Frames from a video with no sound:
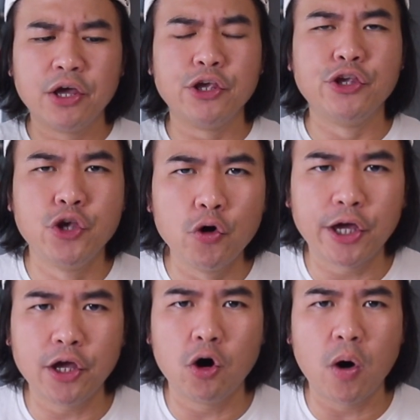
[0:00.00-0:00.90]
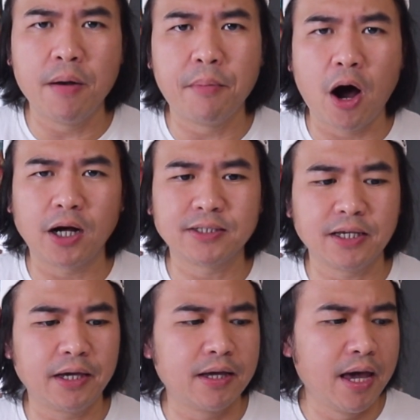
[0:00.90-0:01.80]
Yugi-oh
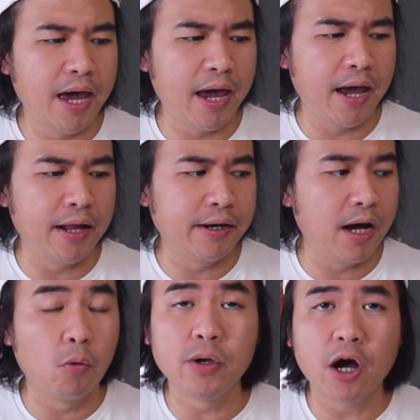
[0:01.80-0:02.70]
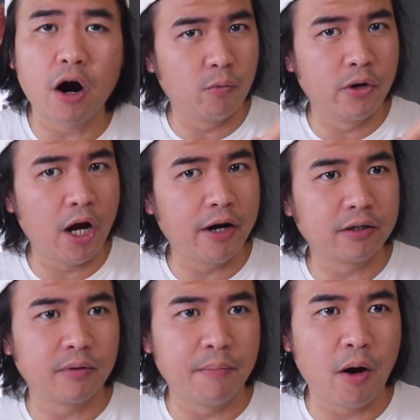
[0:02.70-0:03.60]
unboxing, and we're not
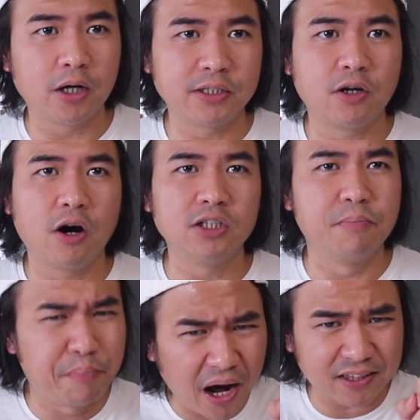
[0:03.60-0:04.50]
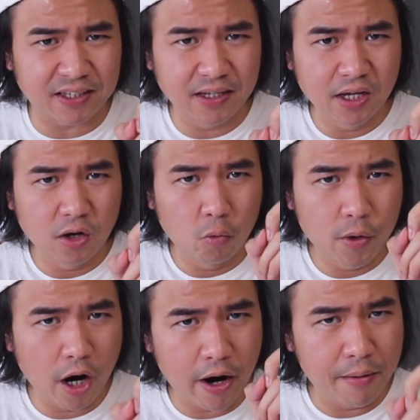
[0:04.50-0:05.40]
unboxing cards, but
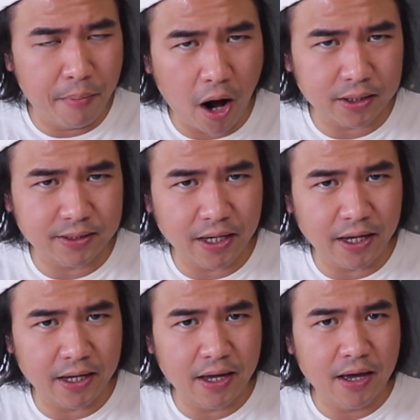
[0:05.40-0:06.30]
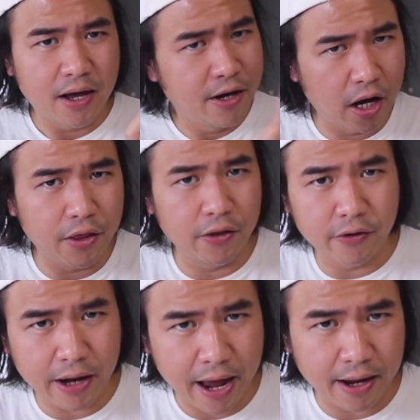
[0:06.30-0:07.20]
we are unboxing none
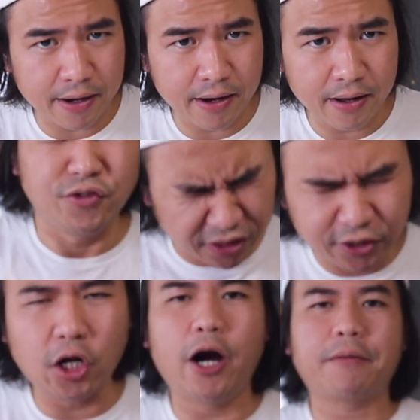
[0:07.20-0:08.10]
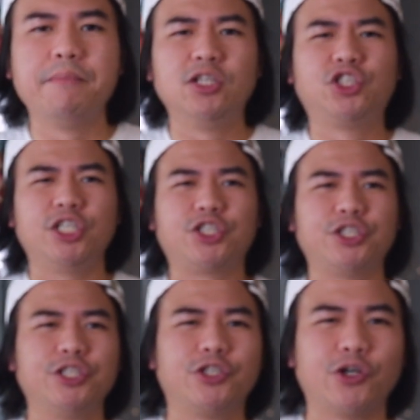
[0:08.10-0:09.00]
other than the Dark Magician